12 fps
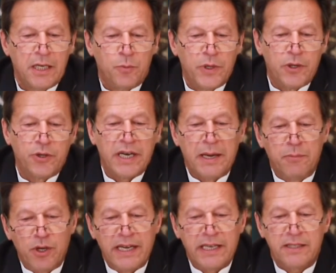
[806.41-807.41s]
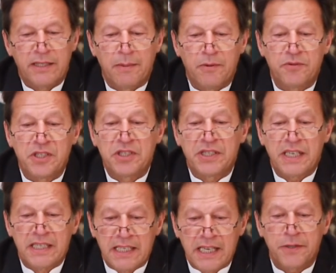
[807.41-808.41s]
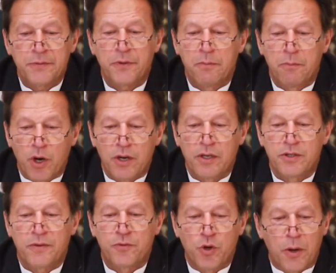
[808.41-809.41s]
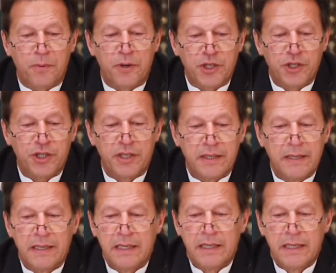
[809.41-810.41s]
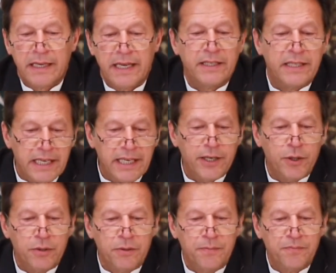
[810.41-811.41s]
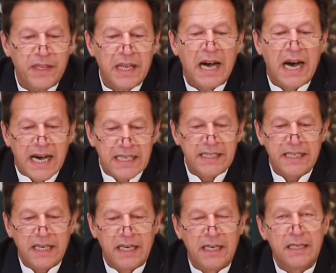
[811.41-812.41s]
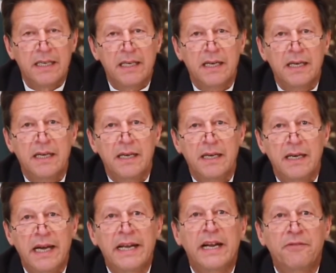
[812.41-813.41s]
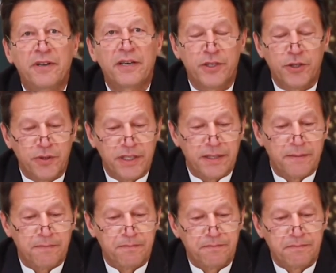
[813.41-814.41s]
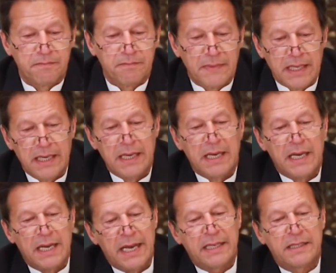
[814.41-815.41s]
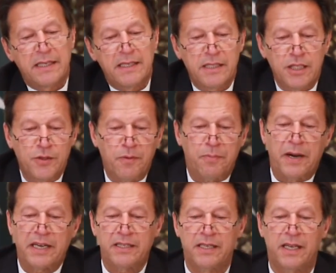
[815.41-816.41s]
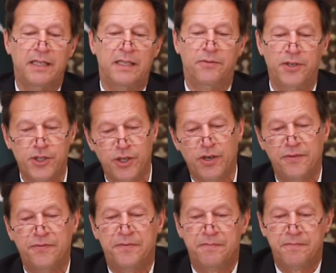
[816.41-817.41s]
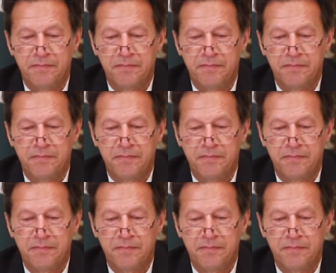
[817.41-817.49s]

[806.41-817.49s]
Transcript: We could emulate some of the successful models of cooperation in the EU, ASEAN, and African Union. Excellencies, for Pakistan, the vision of